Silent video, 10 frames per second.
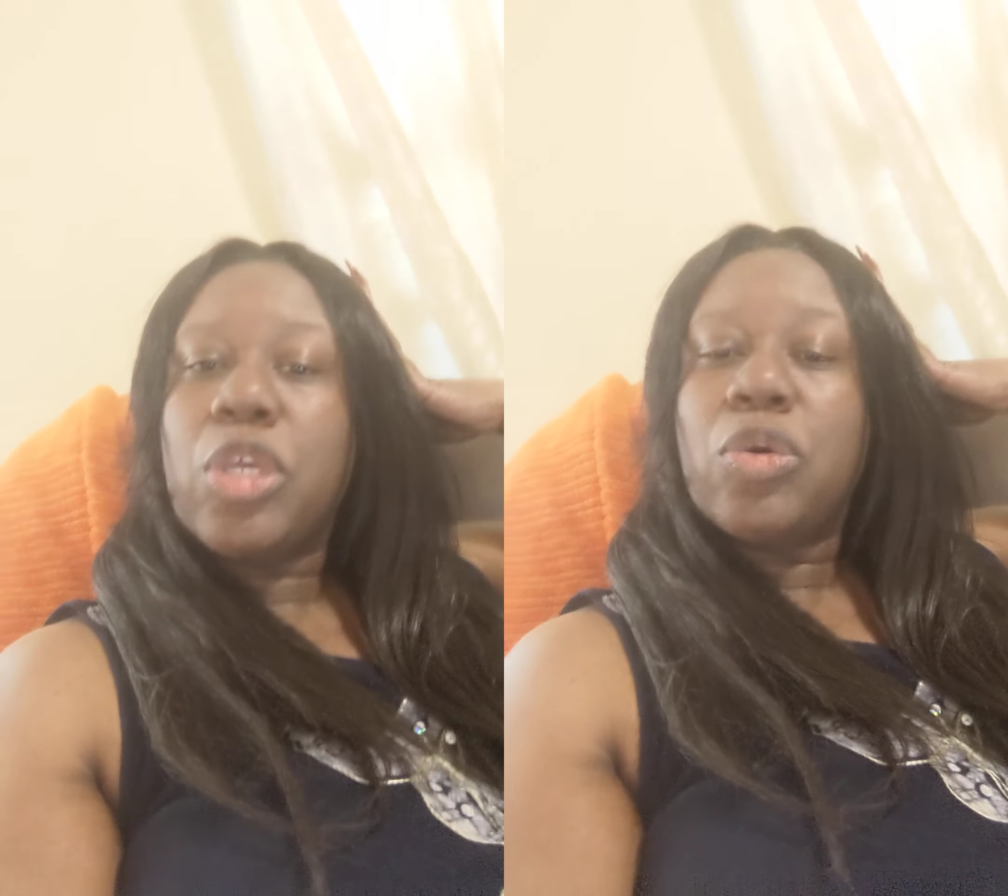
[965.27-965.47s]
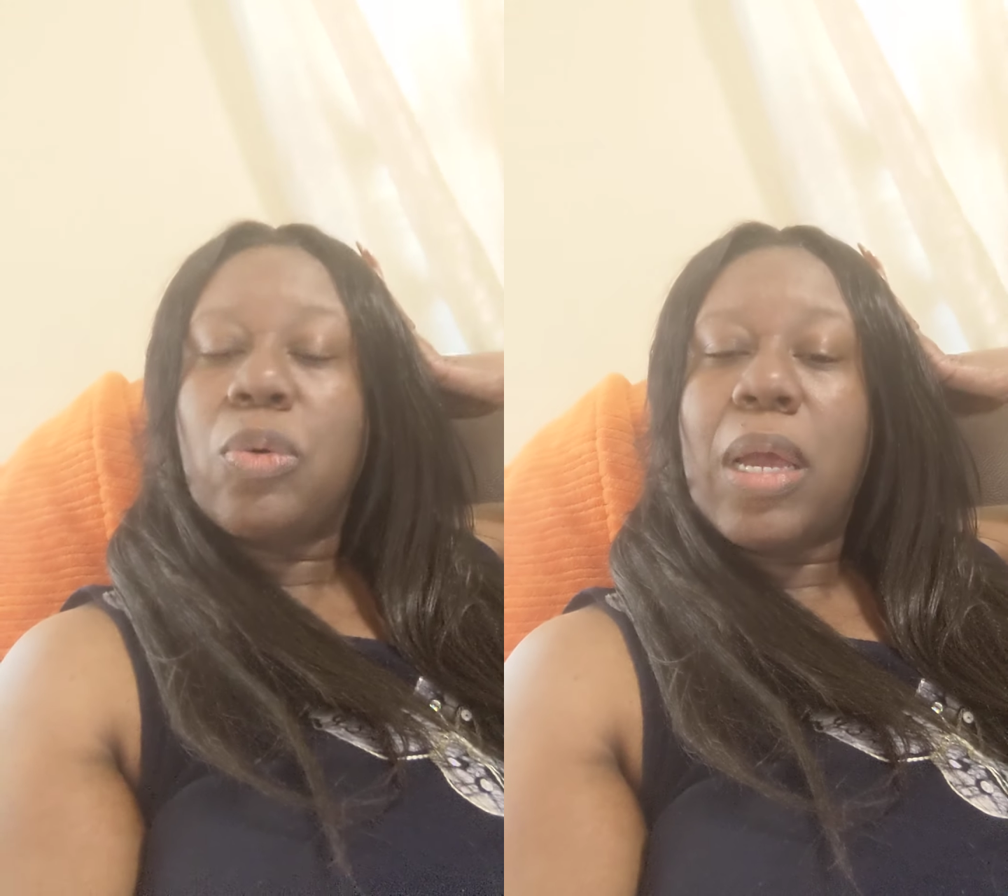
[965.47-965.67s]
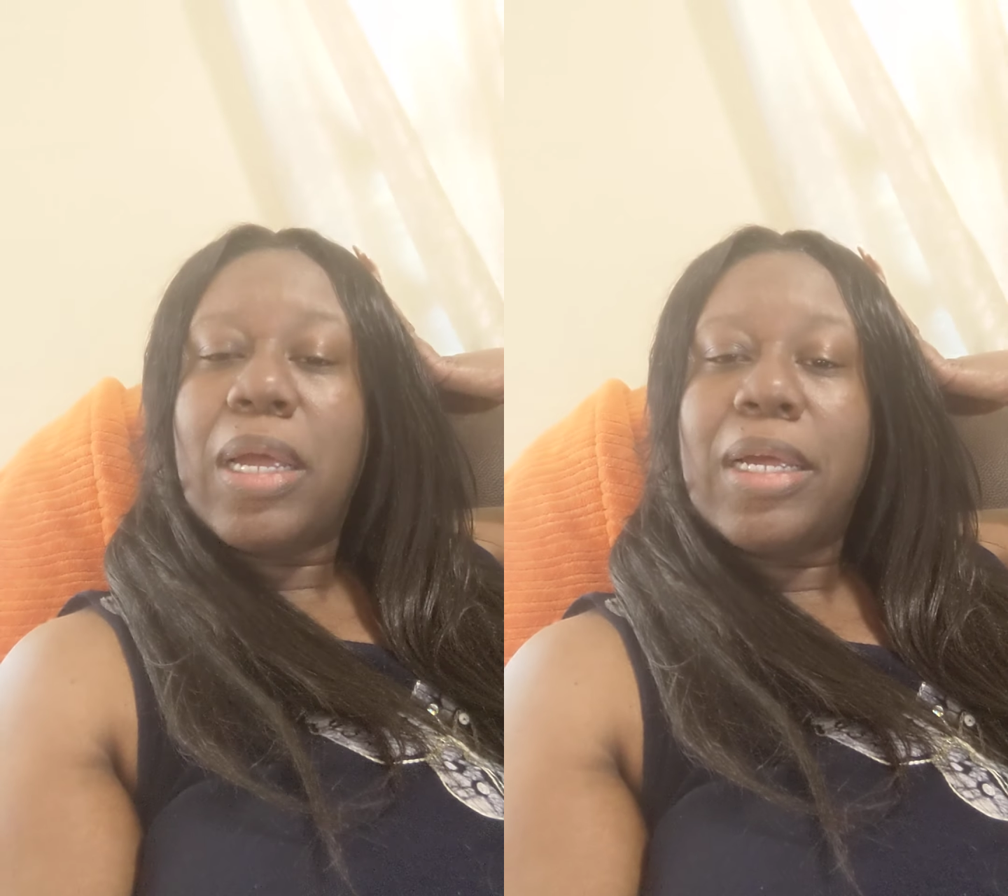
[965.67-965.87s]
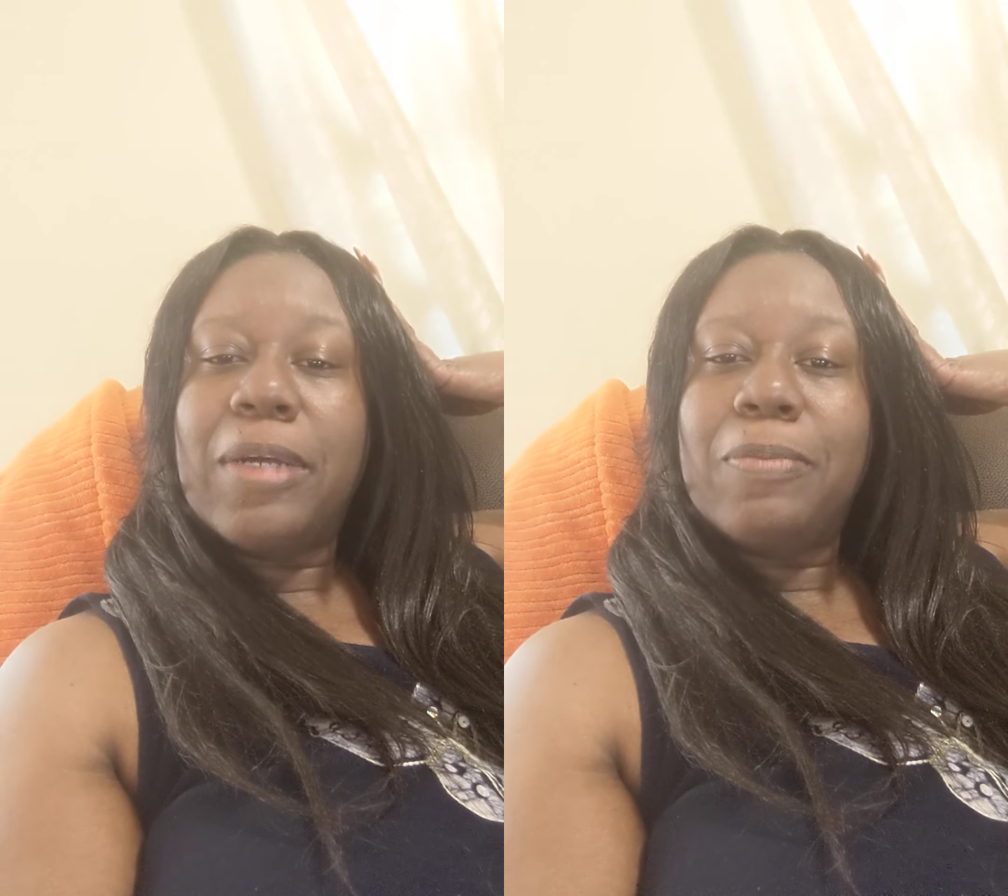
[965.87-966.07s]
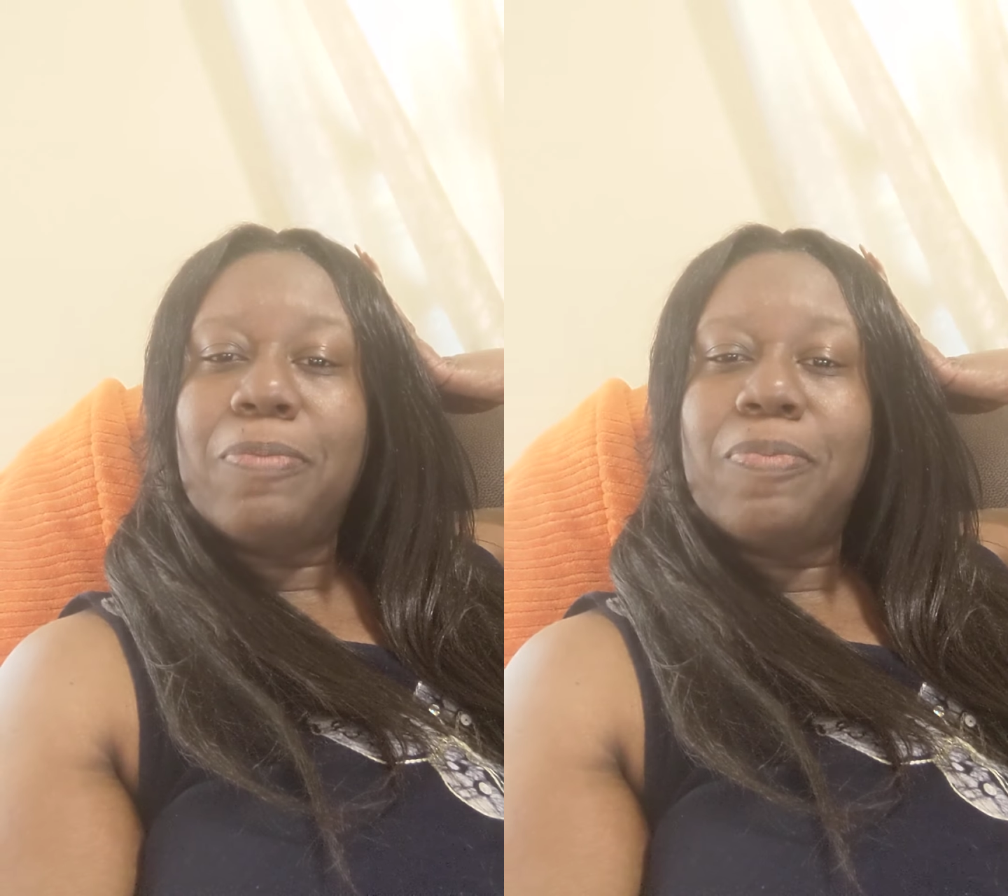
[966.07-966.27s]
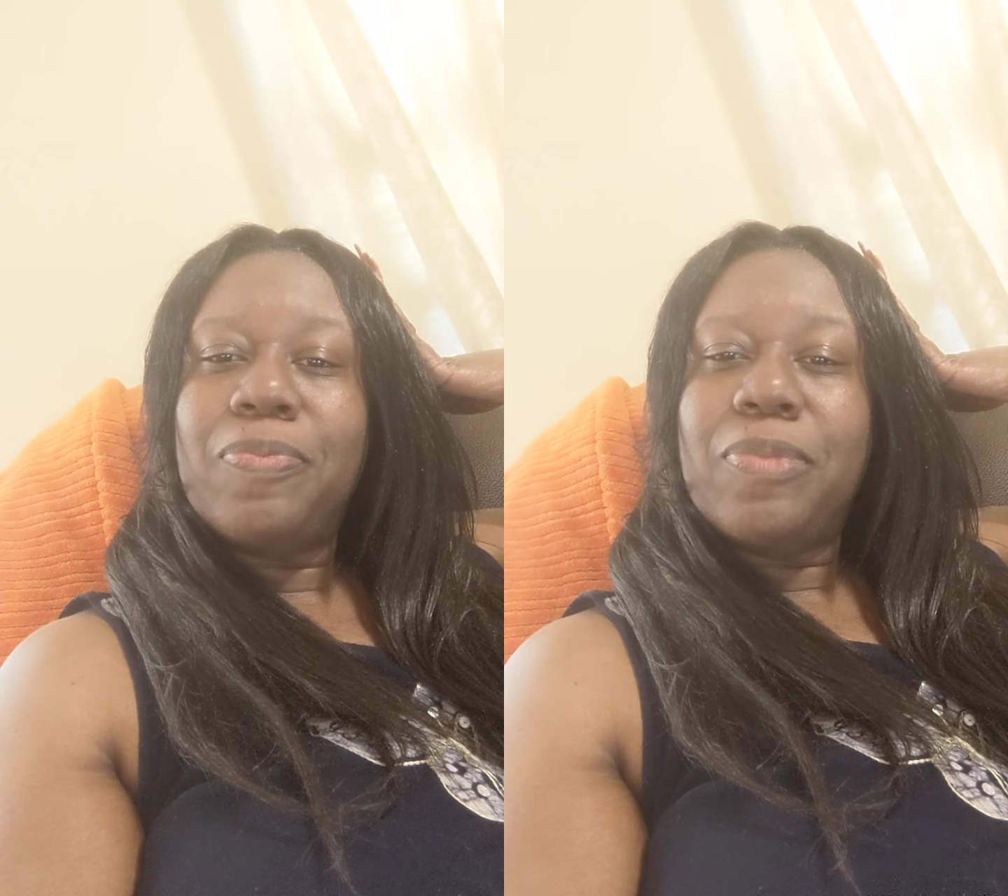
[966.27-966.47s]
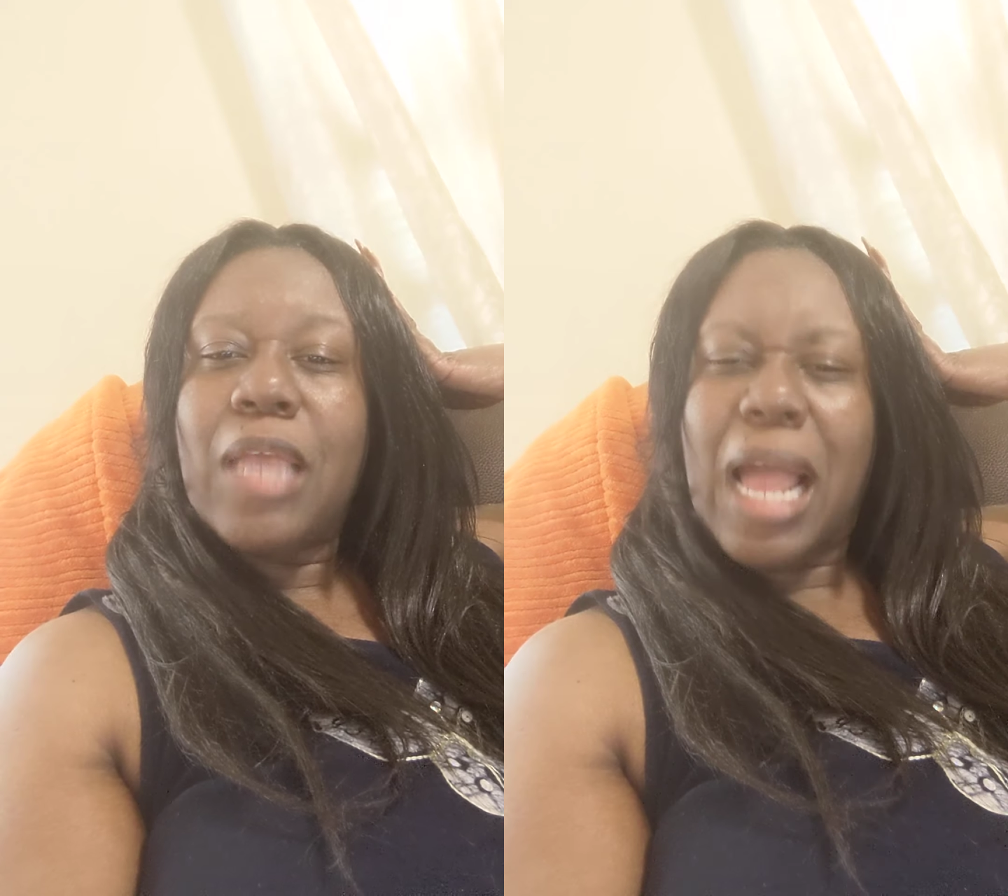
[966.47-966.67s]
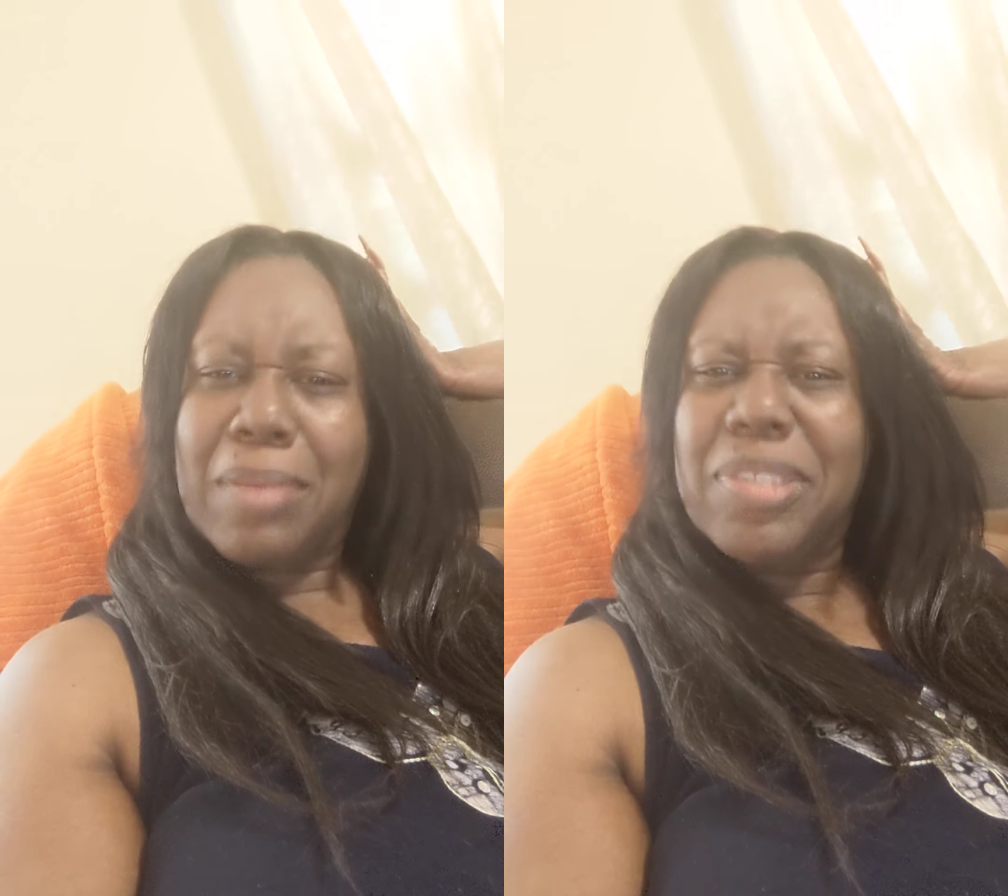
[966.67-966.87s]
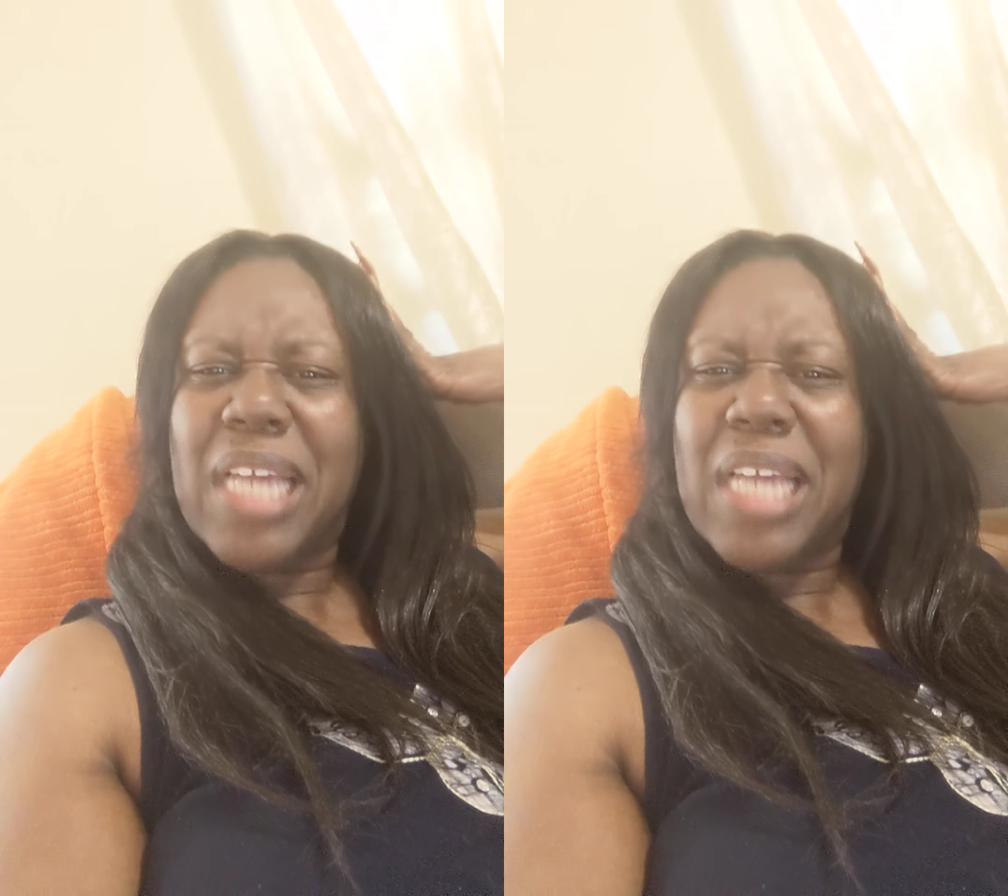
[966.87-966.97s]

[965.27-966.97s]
you, I'm